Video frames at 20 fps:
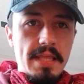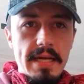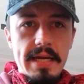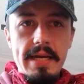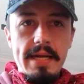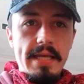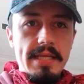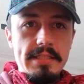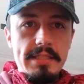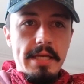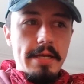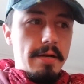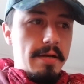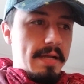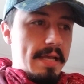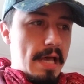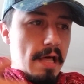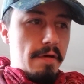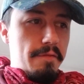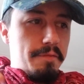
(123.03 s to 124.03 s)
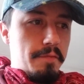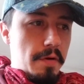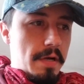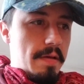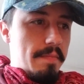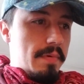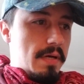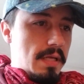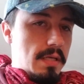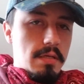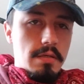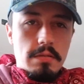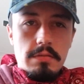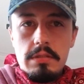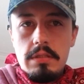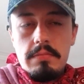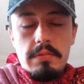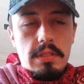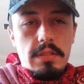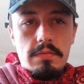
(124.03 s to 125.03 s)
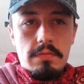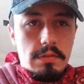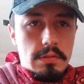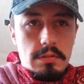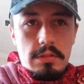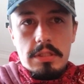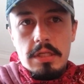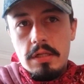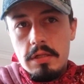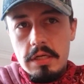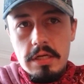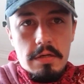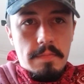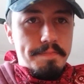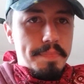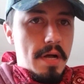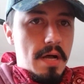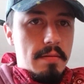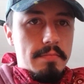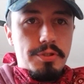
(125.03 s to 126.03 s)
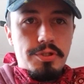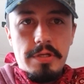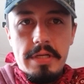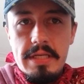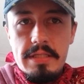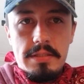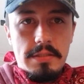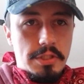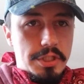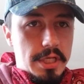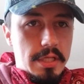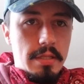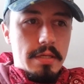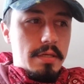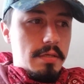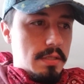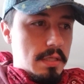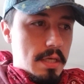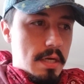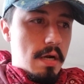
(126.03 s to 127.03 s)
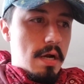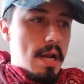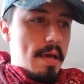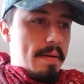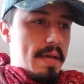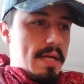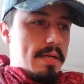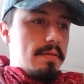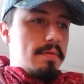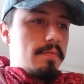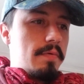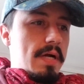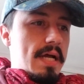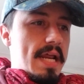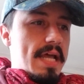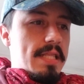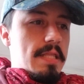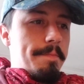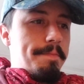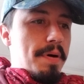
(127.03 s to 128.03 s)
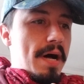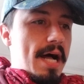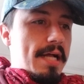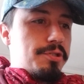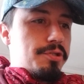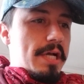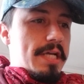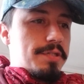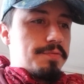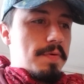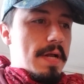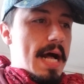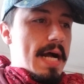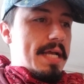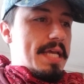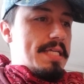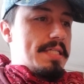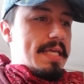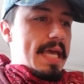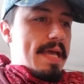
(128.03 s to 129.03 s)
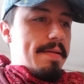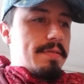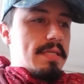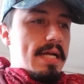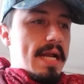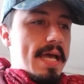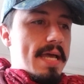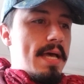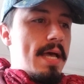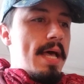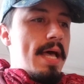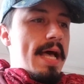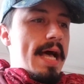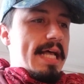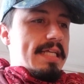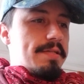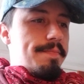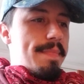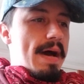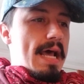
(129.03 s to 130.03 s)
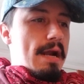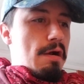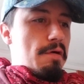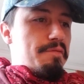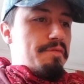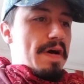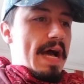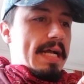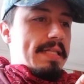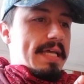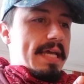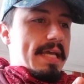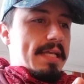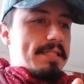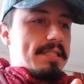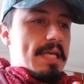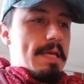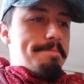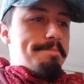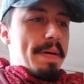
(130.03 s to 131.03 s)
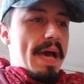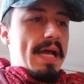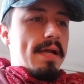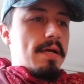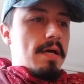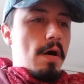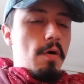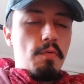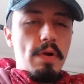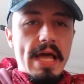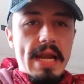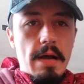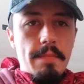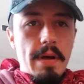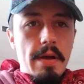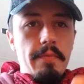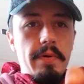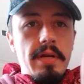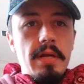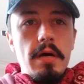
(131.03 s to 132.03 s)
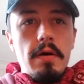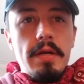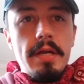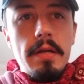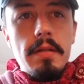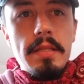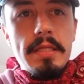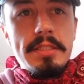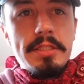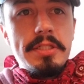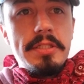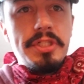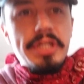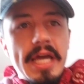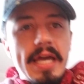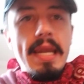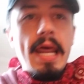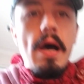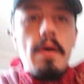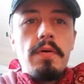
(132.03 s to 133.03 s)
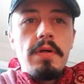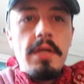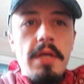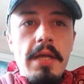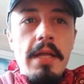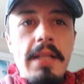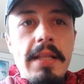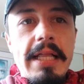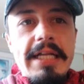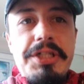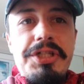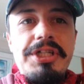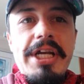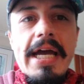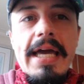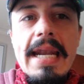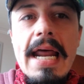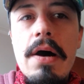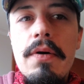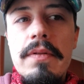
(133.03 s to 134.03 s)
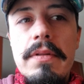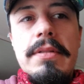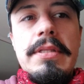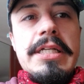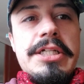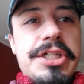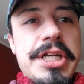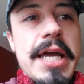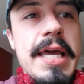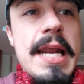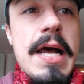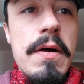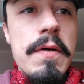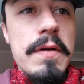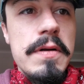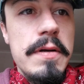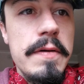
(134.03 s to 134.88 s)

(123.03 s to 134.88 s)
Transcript: than it is here in California. But you know what I mean? We're still here, palm trees, chilling. You know what I mean? We're going to hit the Padres-Rockies game tonight. As a matter of fact, I could see Petco right out my window. Here, let's check it out. Let's check it out.